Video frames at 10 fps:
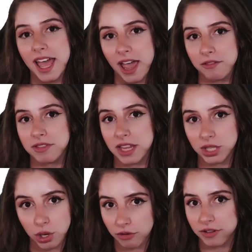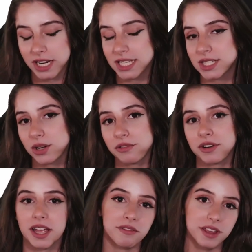have that governance
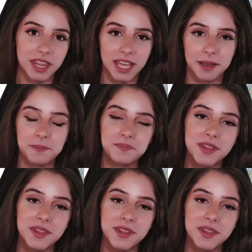over everything.